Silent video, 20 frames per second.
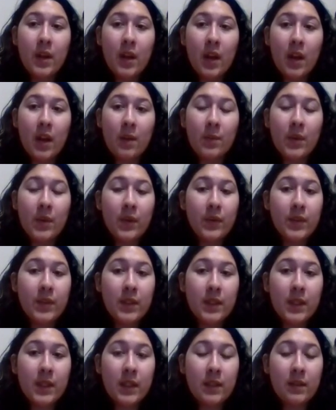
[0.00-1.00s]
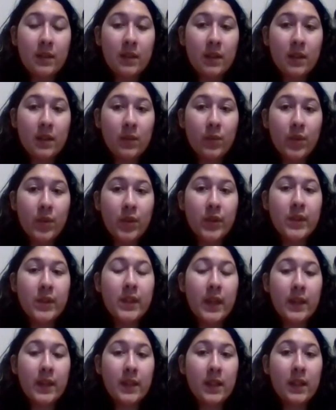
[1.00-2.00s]
amniocentesis, which is
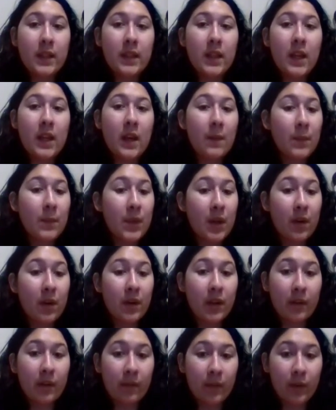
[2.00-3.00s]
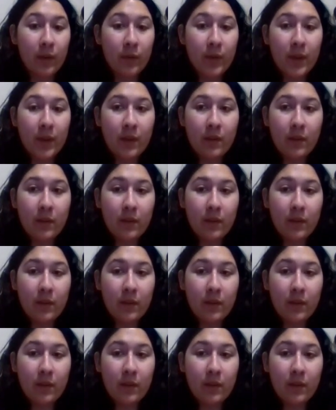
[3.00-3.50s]
testing the amniotic fluid.